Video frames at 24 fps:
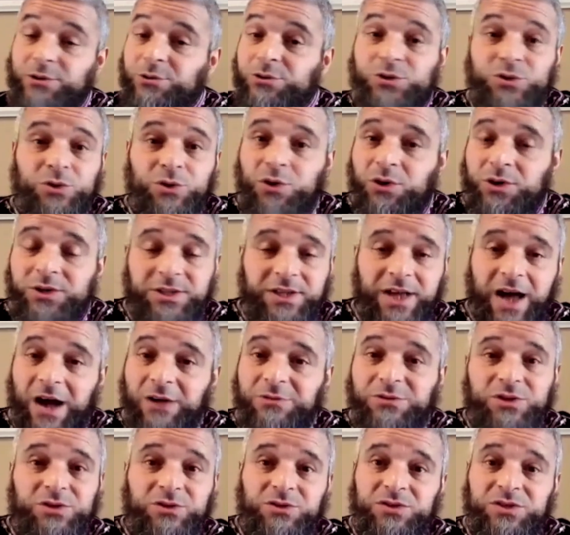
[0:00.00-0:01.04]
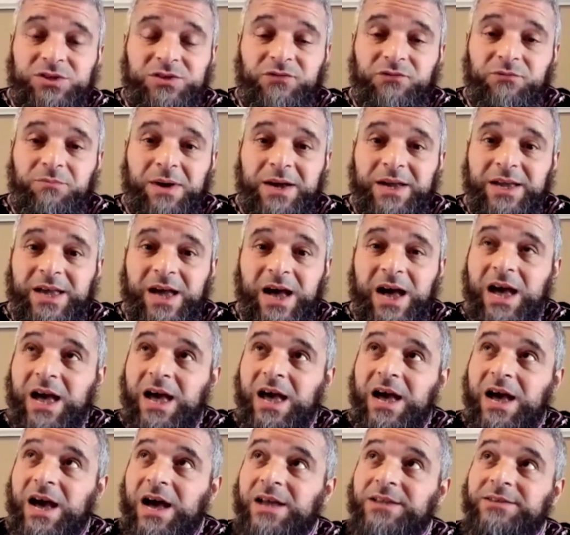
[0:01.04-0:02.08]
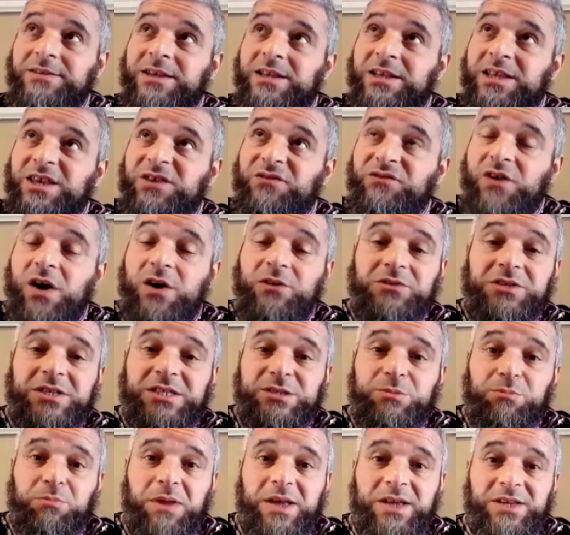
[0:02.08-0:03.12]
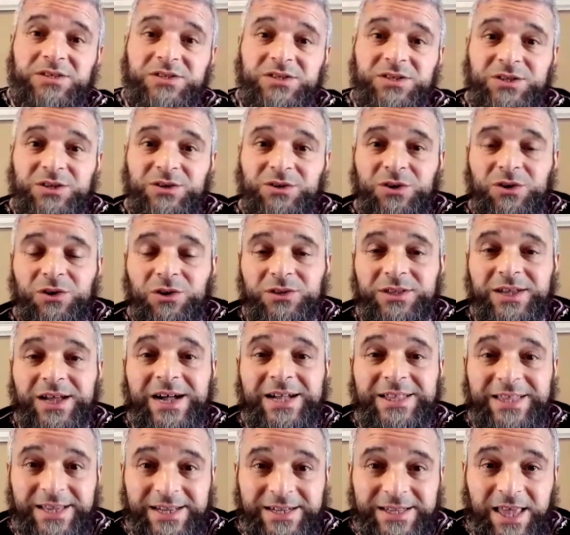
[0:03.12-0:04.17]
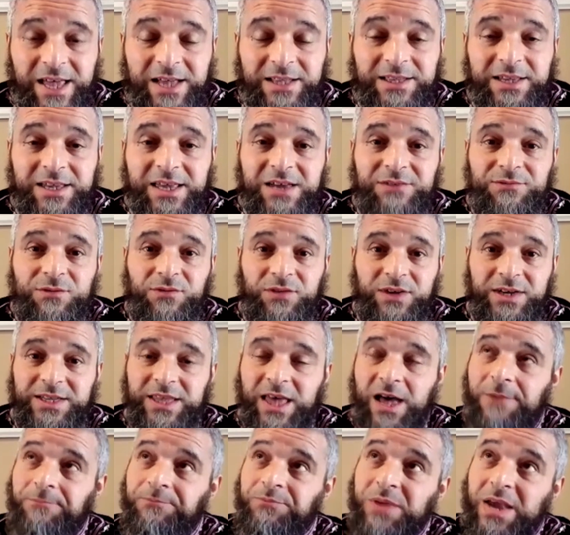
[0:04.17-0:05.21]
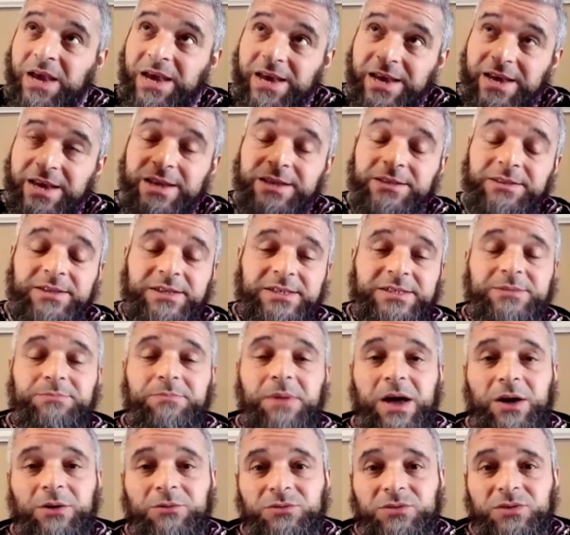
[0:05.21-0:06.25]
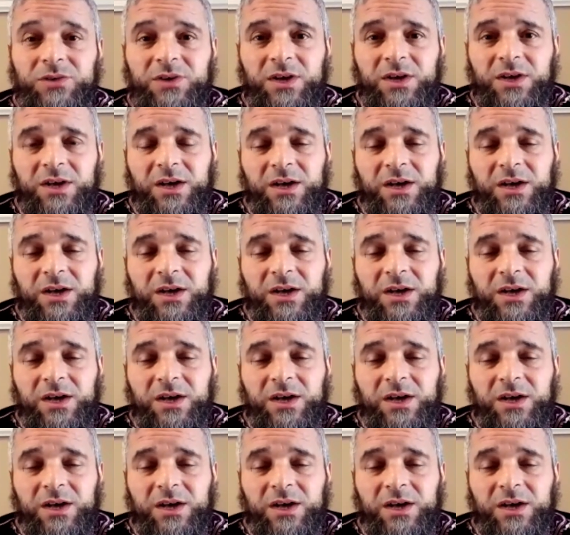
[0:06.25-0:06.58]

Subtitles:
used to go in the outskirts of Mecca until he found this place, you know, called Ghar Hira, the cave of Hira, in this mount.